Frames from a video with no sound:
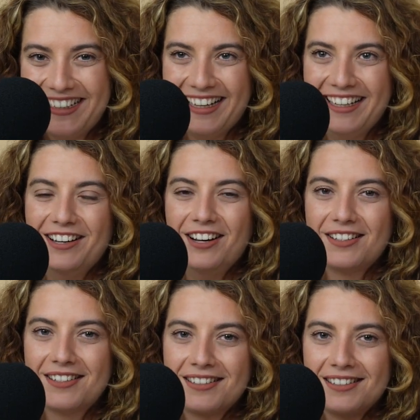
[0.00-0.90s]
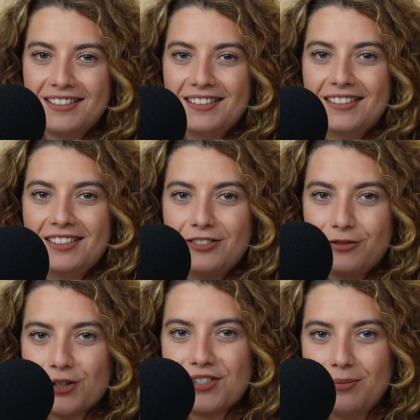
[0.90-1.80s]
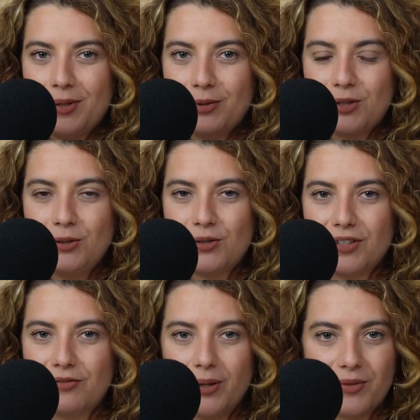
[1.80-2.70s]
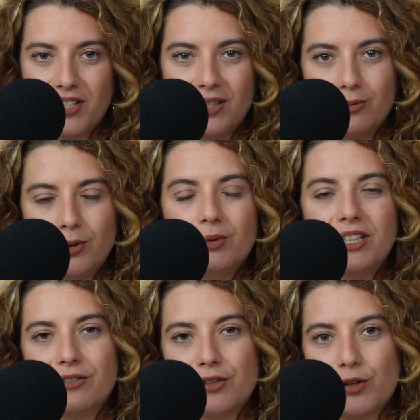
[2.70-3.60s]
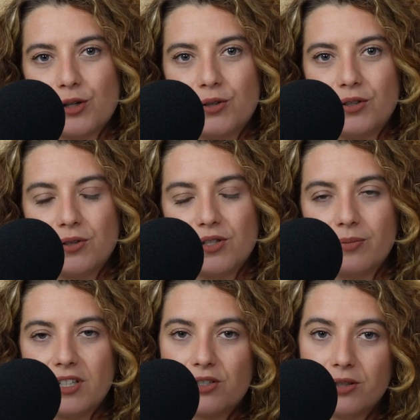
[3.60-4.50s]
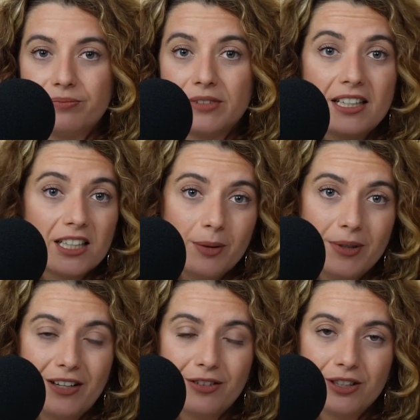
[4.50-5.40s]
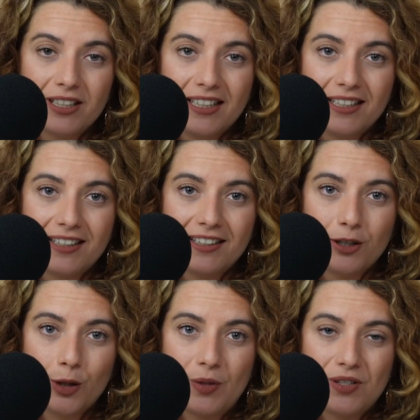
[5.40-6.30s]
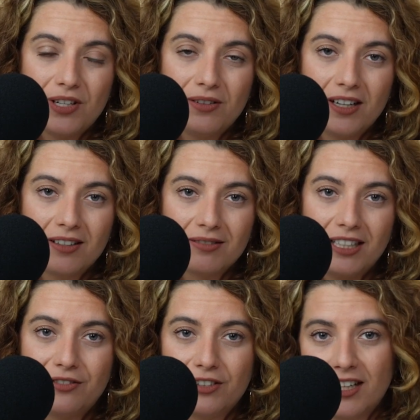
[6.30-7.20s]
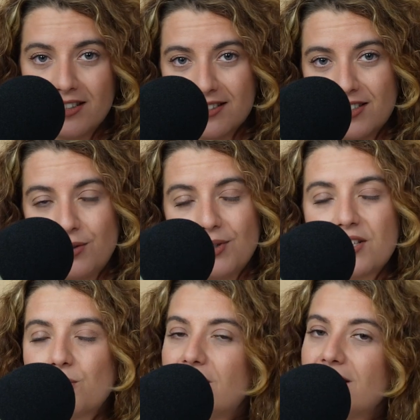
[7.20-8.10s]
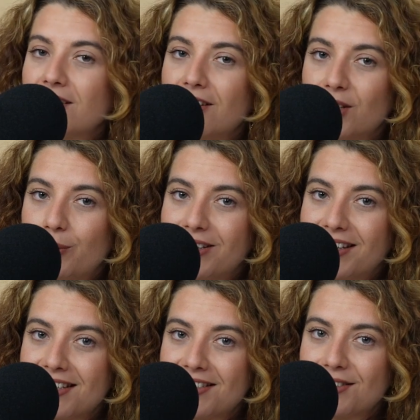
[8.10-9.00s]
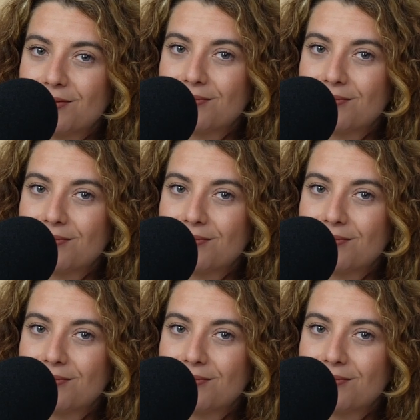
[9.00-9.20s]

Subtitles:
and not forcing people to do stuff. Obviously, we would never force you to do something. So come and have a look, and hope to see you there. And if not, see you next week on the podcast.